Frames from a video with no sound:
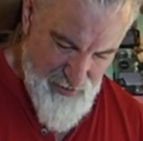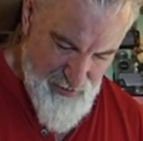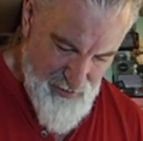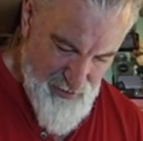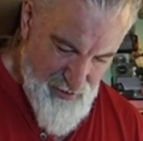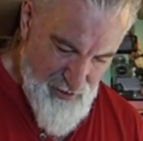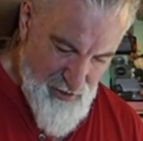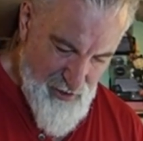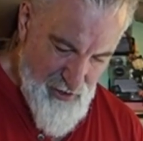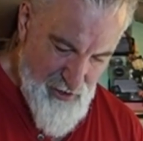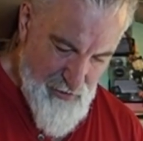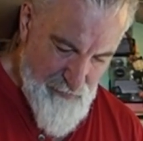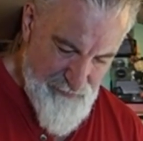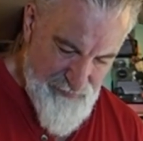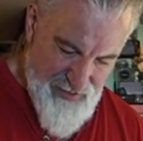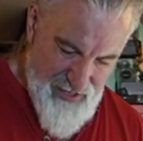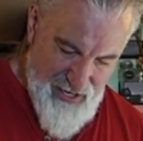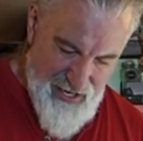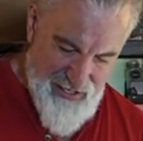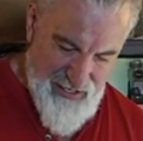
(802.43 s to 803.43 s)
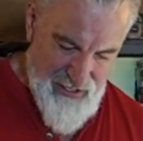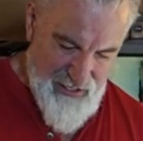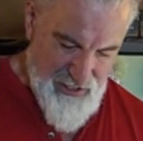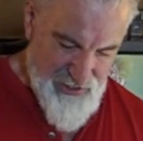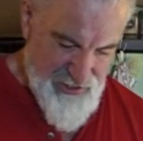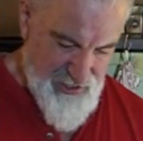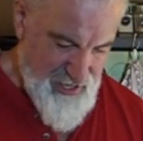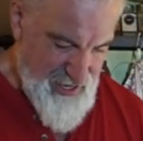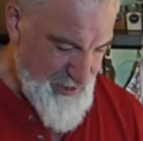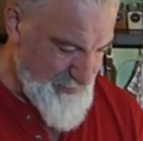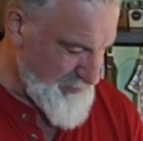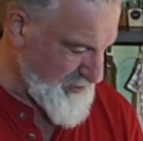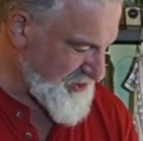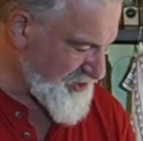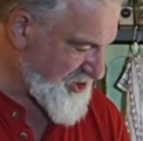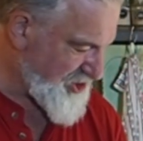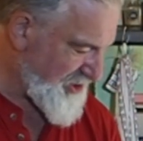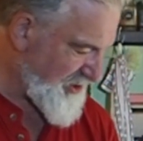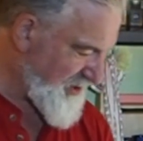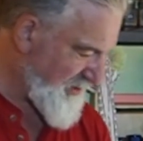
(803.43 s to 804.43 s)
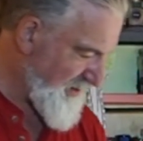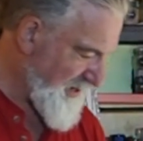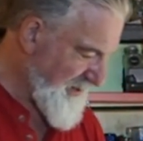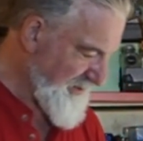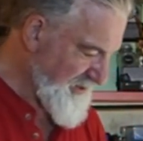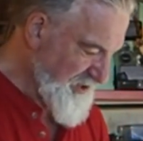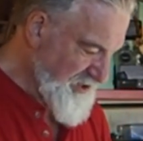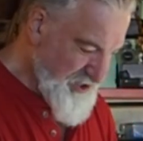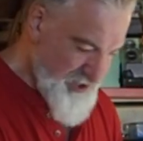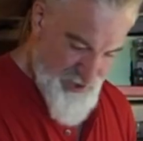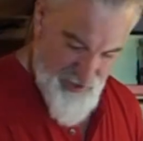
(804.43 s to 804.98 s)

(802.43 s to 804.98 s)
Oh, I gotta get the camera and show you how this is